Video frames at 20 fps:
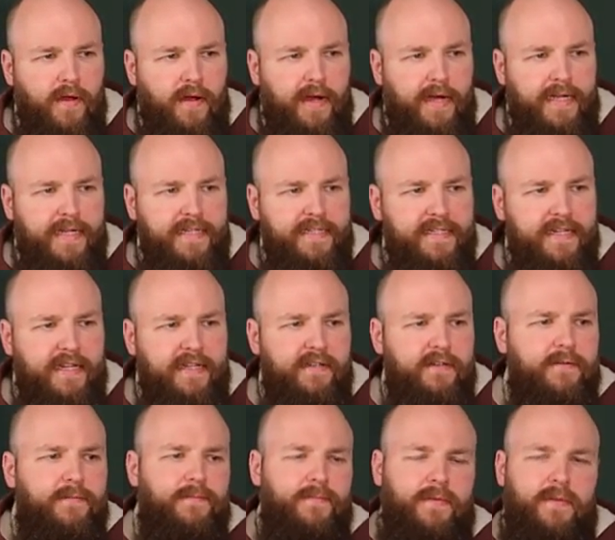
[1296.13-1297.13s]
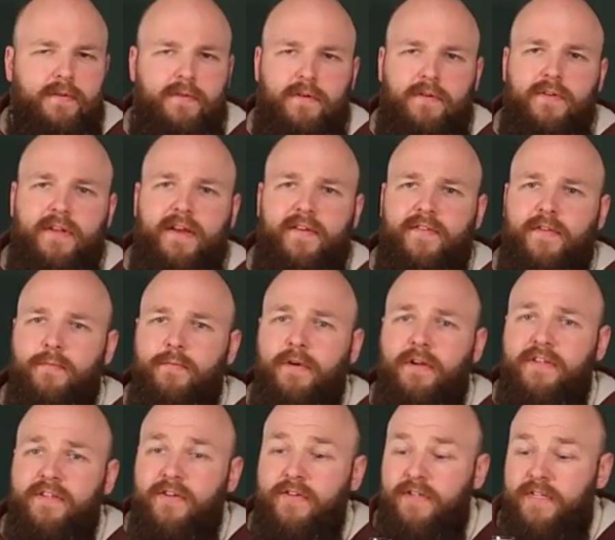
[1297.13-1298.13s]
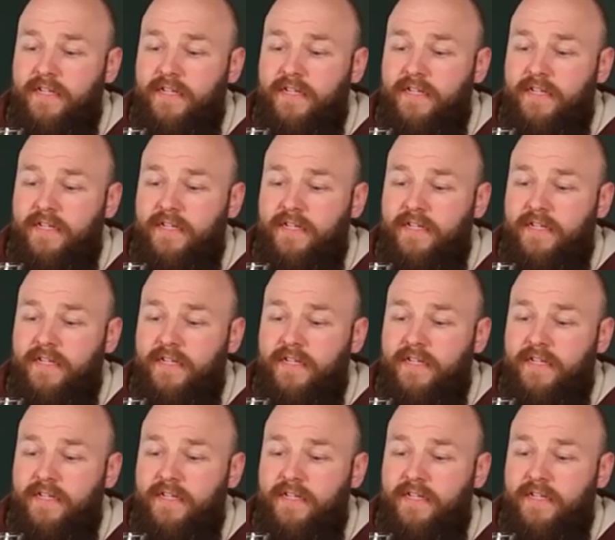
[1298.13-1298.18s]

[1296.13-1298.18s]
I can tell you, you don't have to brush your